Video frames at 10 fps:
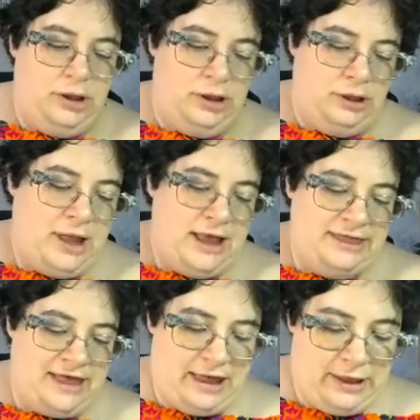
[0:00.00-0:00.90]

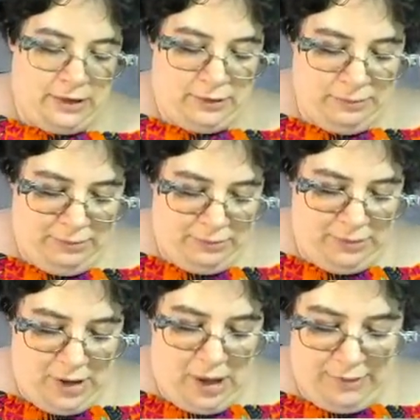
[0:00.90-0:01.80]
like that.
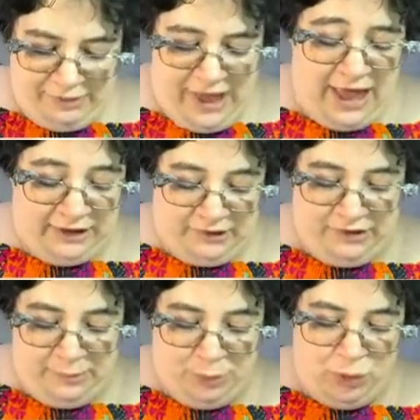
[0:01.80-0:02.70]
I had to
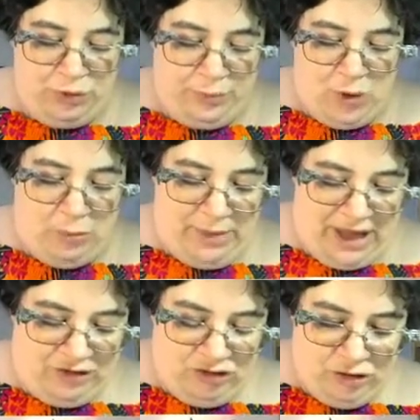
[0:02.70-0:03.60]
support the bottom
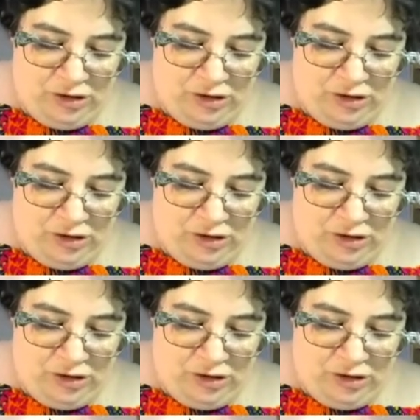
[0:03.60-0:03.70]
edge